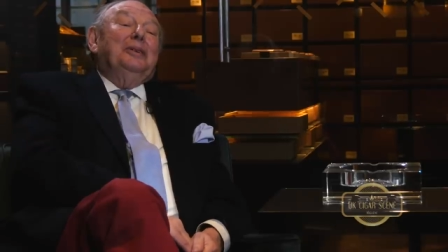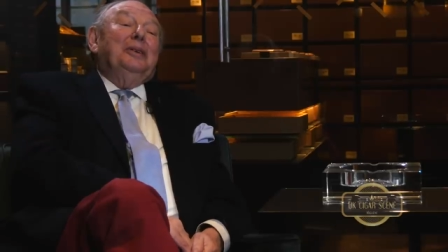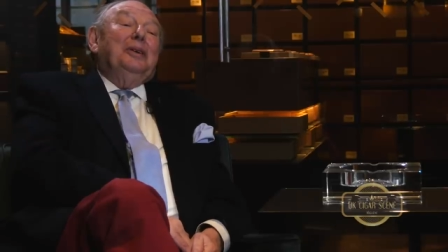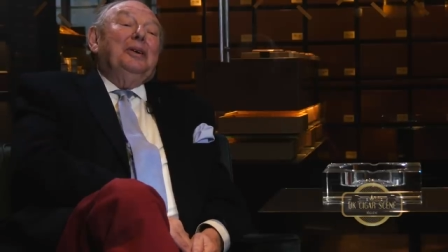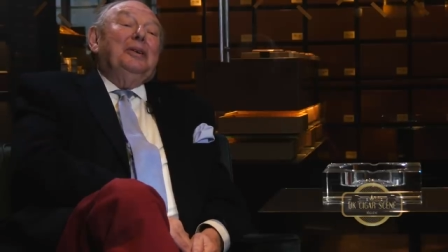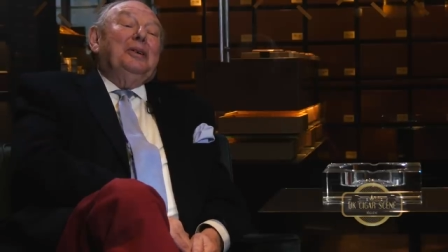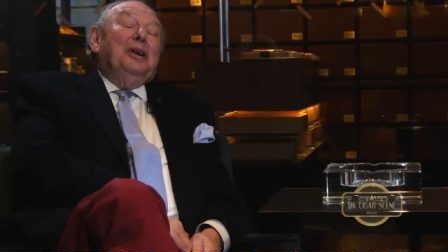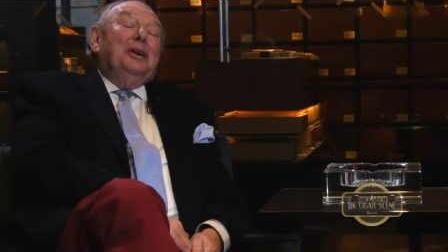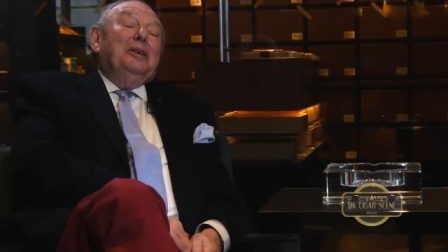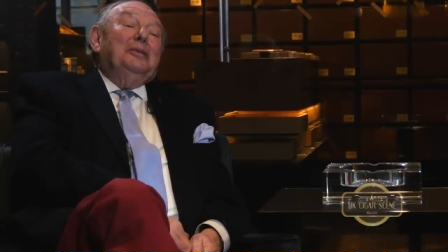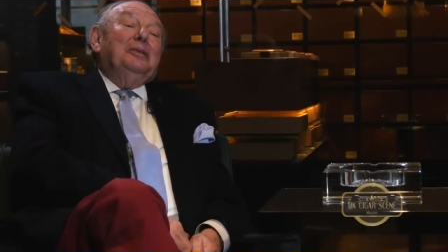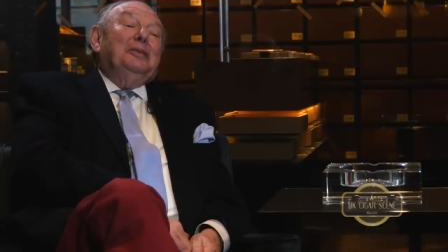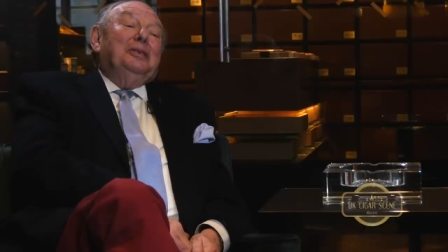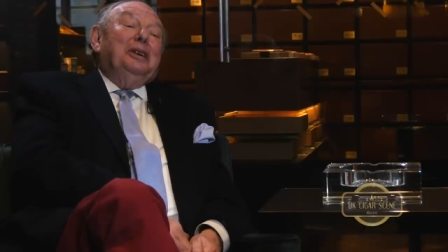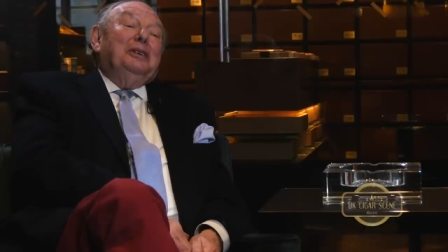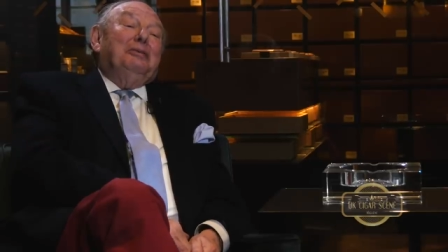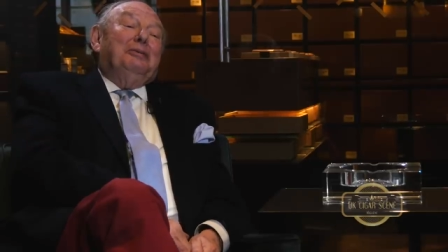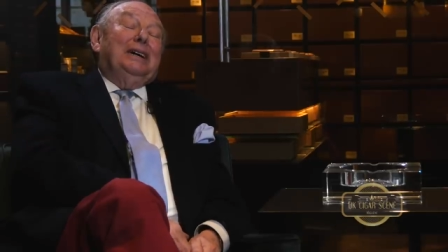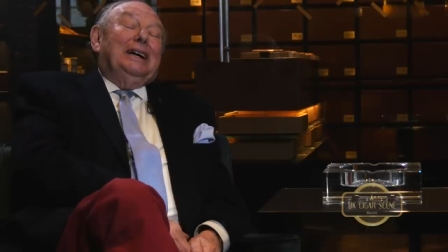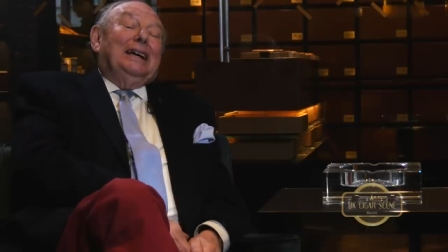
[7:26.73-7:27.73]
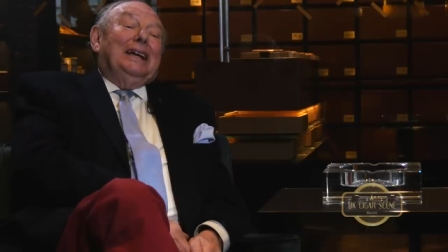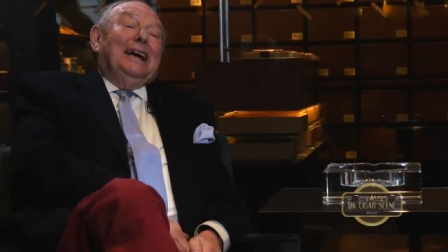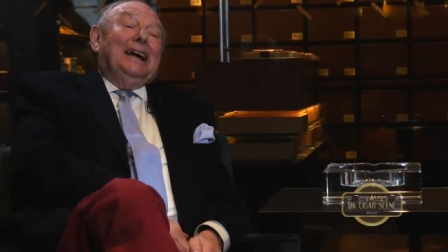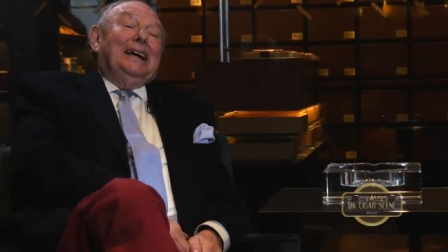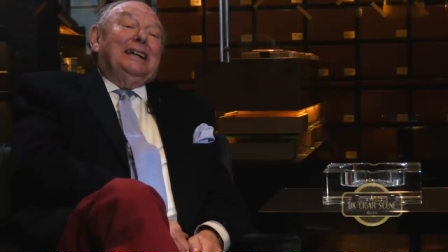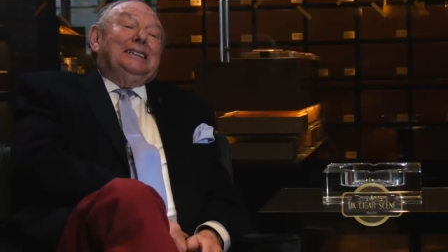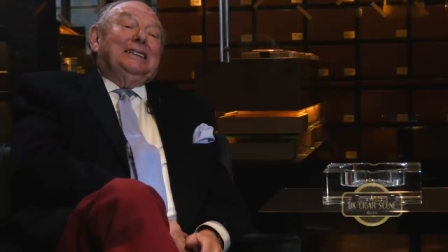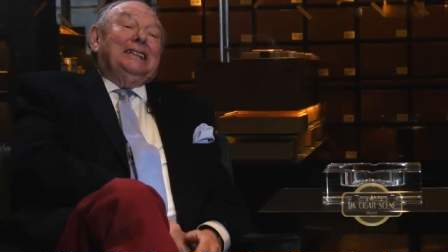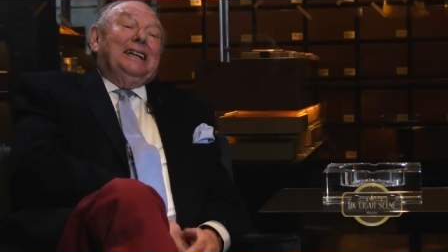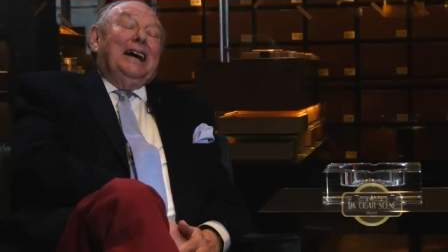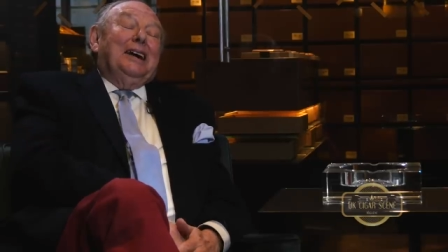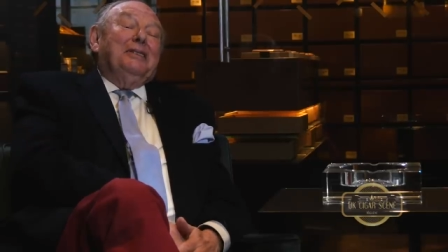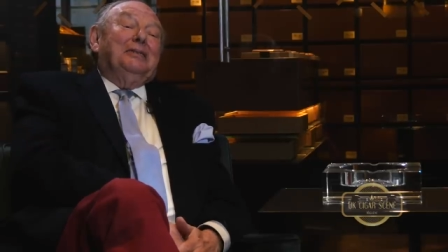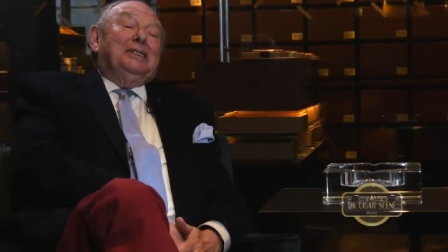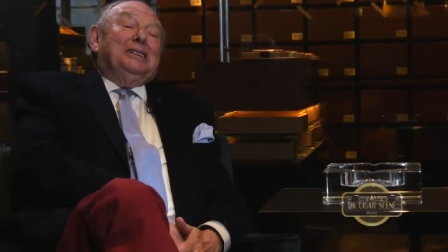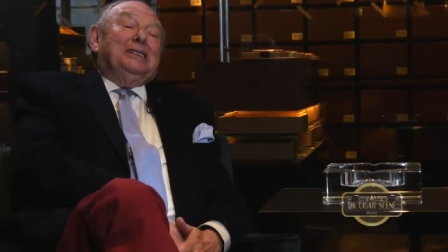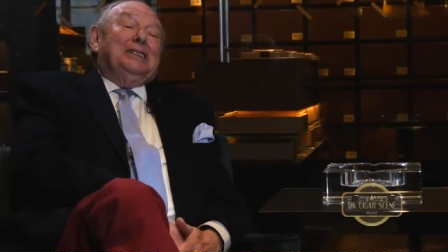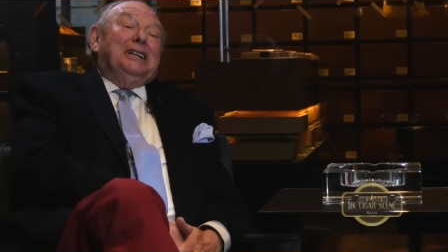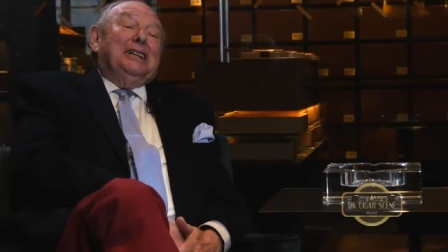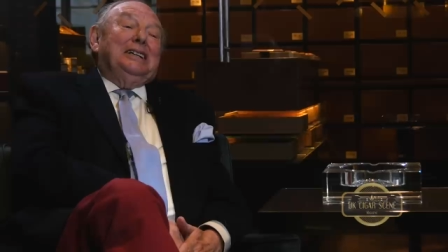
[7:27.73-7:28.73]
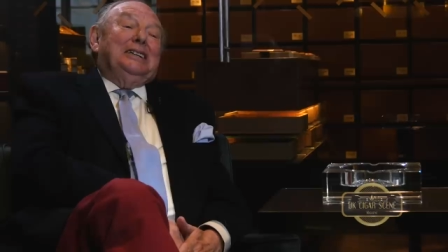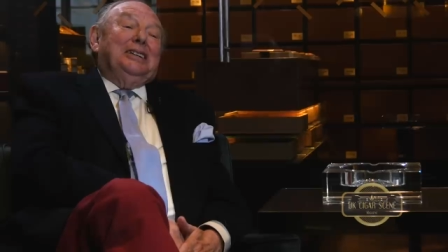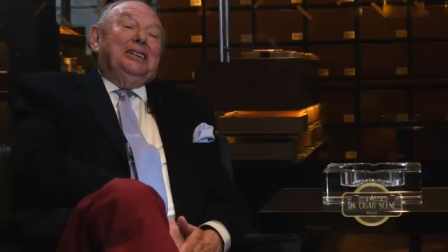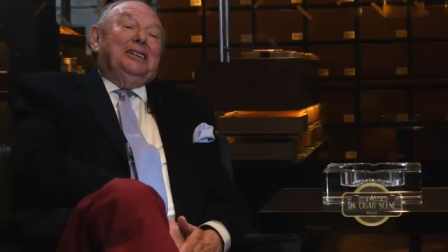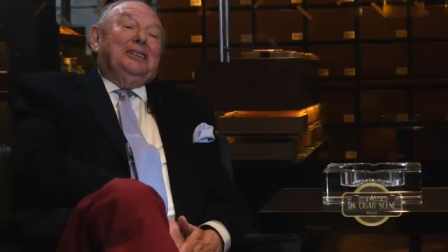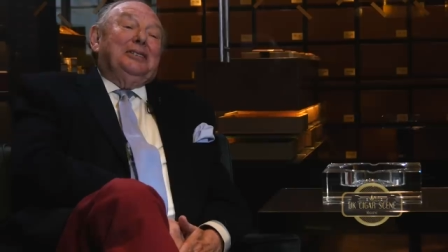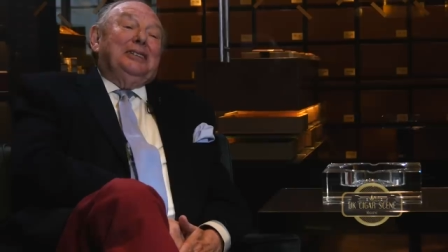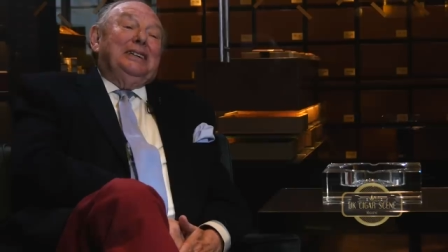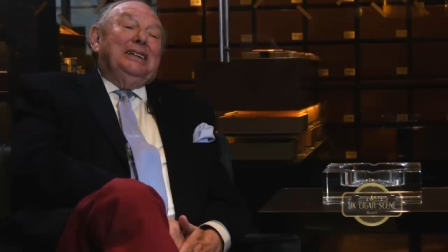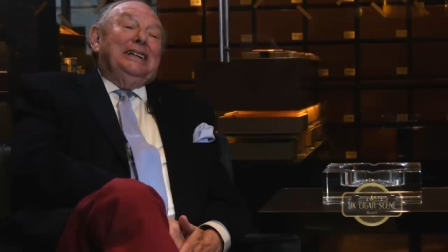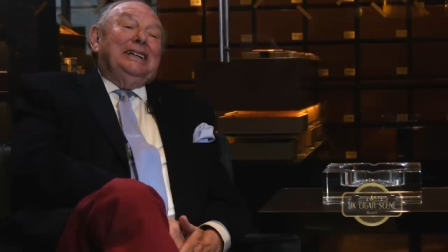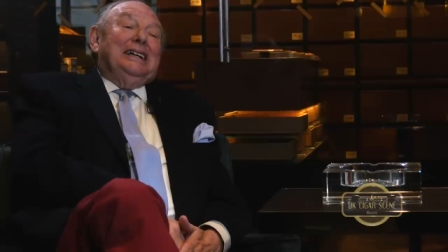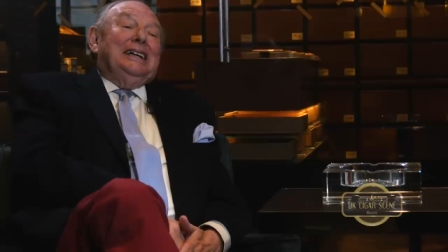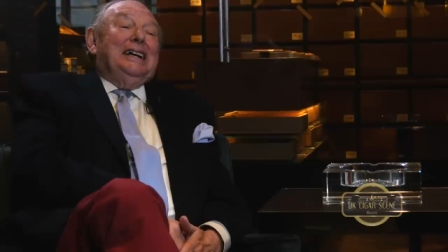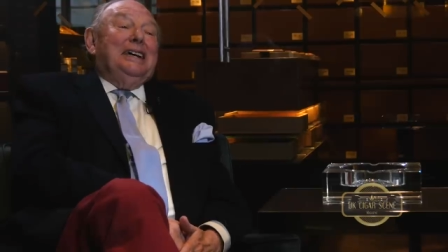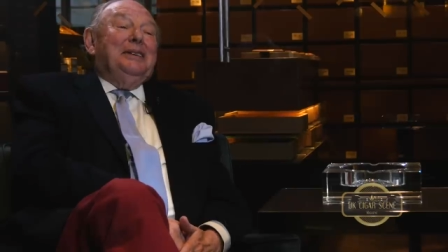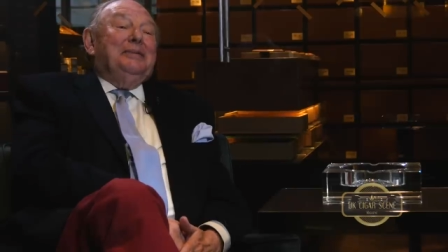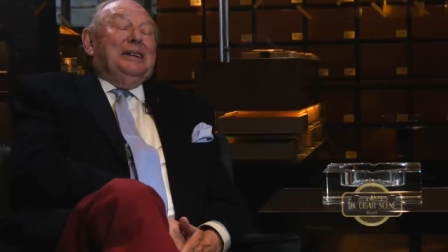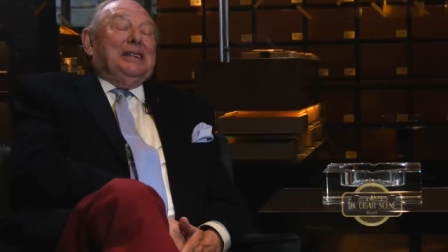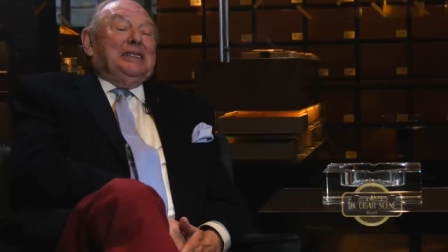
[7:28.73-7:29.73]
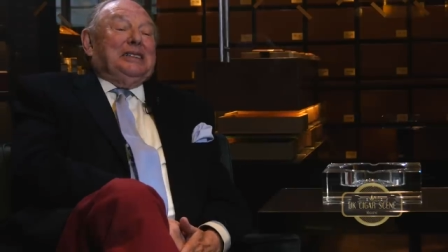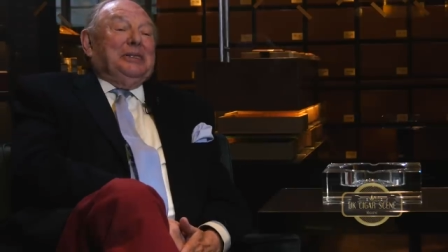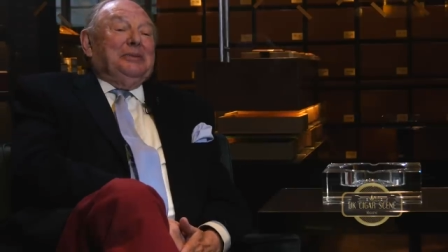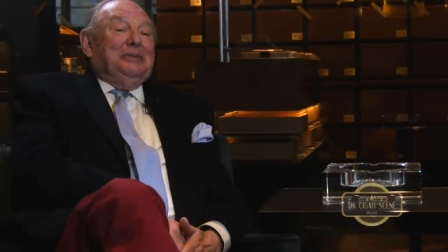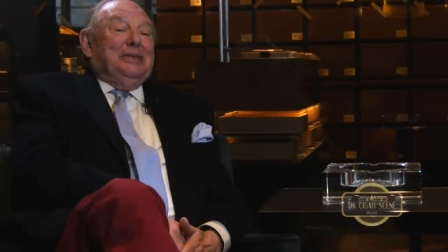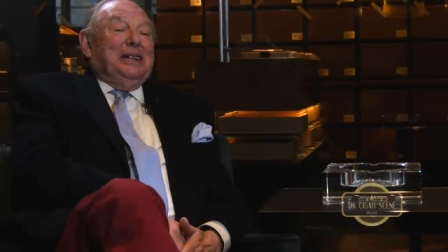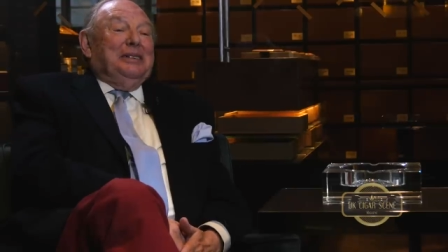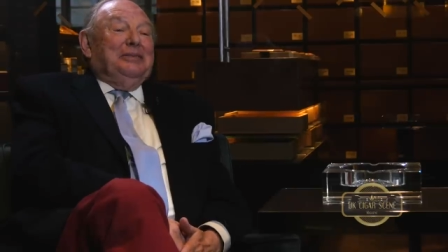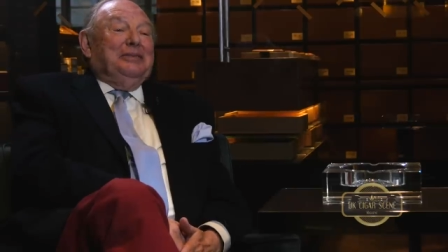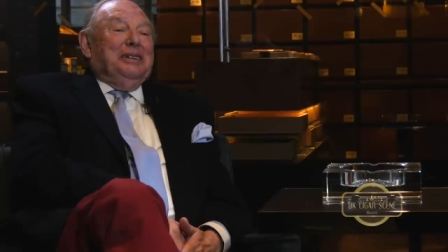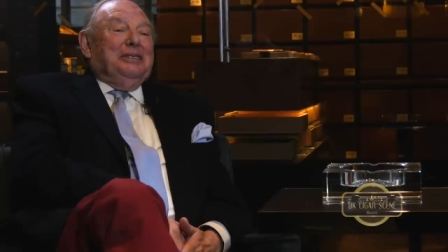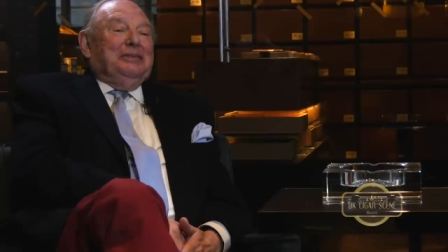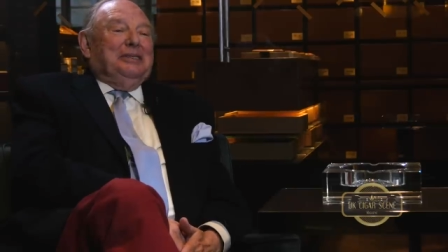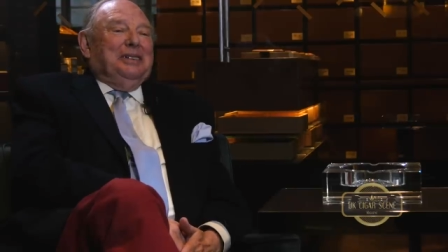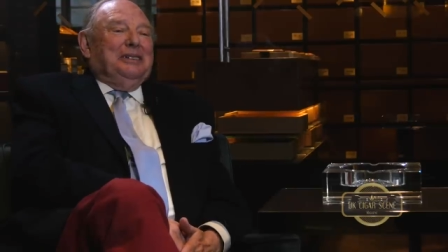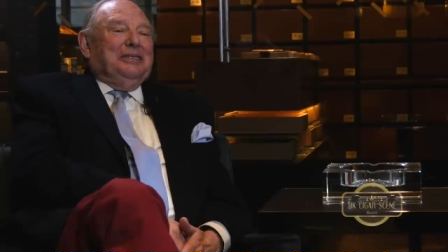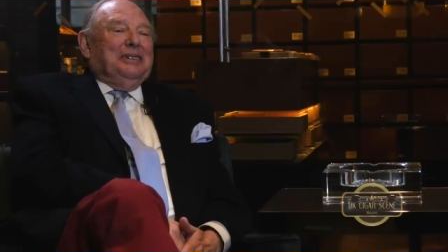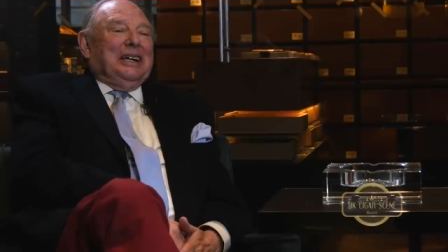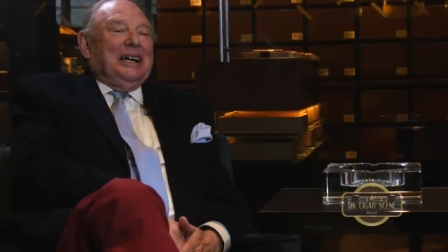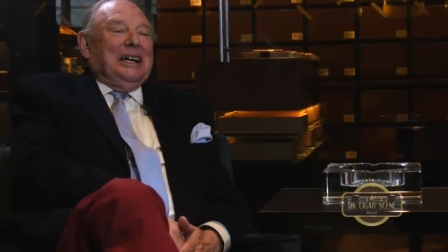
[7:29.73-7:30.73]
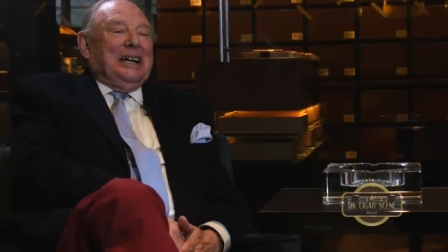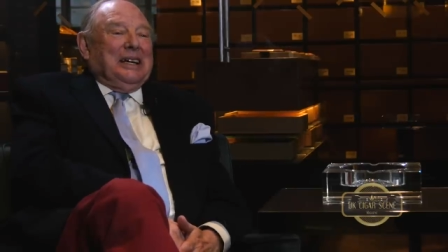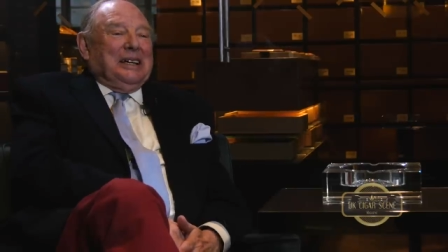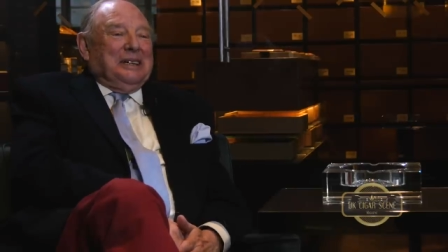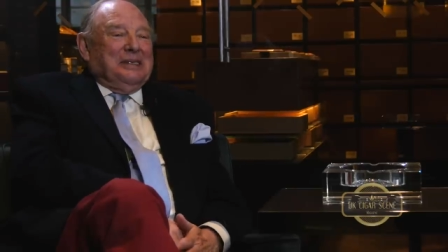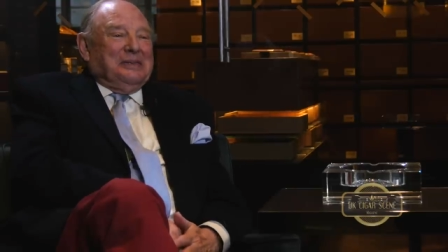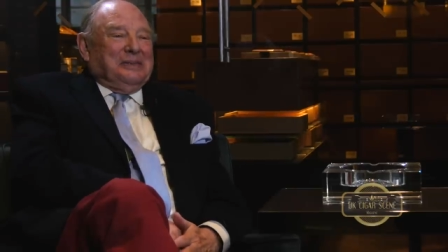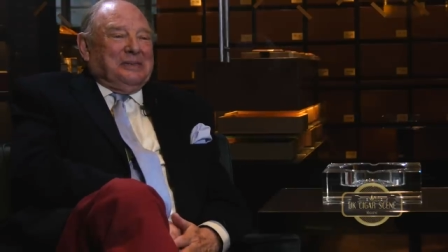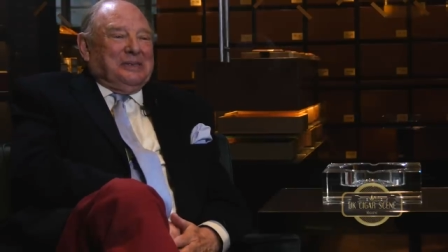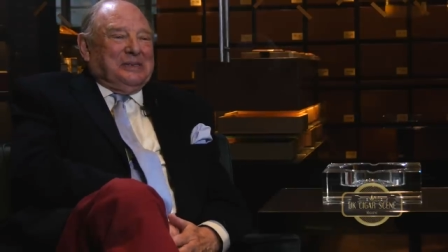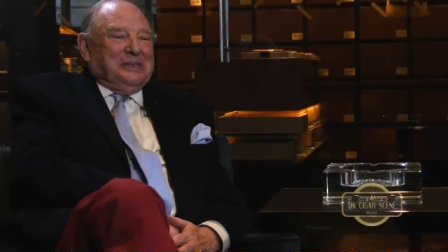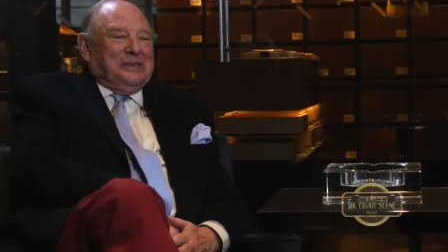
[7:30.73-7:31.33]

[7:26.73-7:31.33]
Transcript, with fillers: you know, did realise that I was 33 and he must have been 55.